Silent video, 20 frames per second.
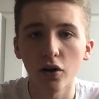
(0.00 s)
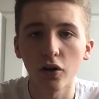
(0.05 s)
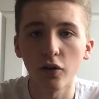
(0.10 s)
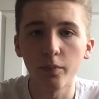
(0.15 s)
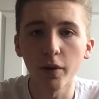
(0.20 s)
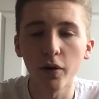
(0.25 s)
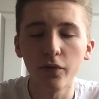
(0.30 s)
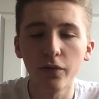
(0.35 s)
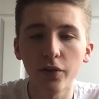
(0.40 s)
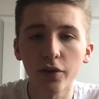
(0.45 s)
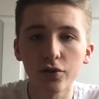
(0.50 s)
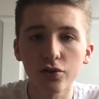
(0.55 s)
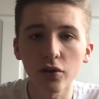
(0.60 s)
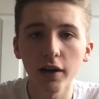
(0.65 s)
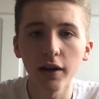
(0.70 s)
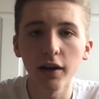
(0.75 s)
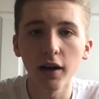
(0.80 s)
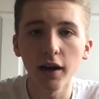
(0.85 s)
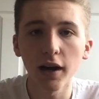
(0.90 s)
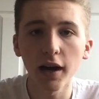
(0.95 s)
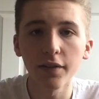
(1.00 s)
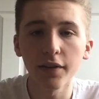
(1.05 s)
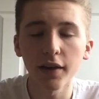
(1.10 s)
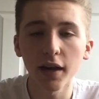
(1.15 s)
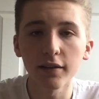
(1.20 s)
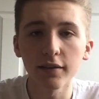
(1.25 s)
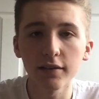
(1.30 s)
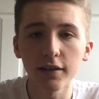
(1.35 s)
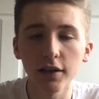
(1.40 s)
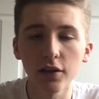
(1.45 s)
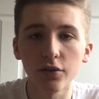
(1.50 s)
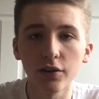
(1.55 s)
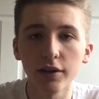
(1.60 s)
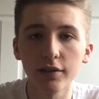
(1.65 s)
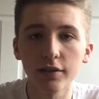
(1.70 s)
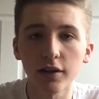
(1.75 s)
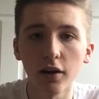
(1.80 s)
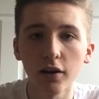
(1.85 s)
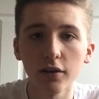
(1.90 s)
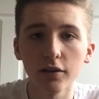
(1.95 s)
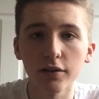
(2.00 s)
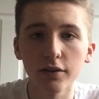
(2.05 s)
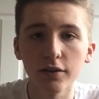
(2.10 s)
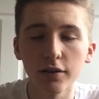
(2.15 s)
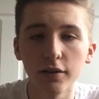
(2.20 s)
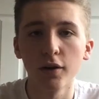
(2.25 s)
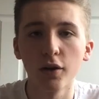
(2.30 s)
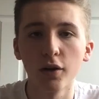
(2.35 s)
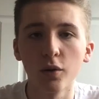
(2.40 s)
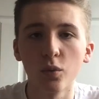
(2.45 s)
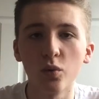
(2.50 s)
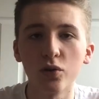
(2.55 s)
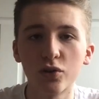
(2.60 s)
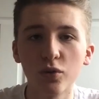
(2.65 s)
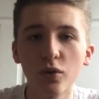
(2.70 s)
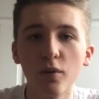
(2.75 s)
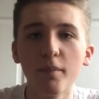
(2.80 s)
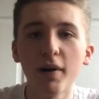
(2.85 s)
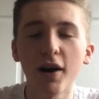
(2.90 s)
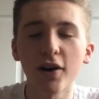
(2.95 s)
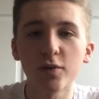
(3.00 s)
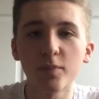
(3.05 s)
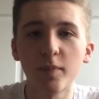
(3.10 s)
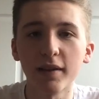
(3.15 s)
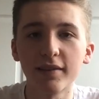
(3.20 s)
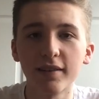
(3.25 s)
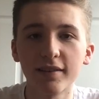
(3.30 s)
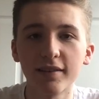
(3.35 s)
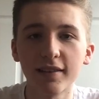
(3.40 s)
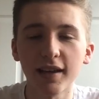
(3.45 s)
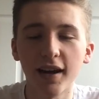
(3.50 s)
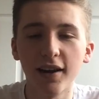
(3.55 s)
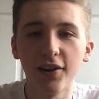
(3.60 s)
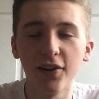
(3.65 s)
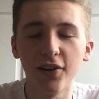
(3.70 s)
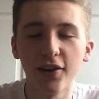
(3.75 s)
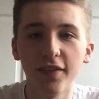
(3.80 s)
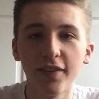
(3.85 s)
of both the trailer and the ancillary tasks was to a much better standard,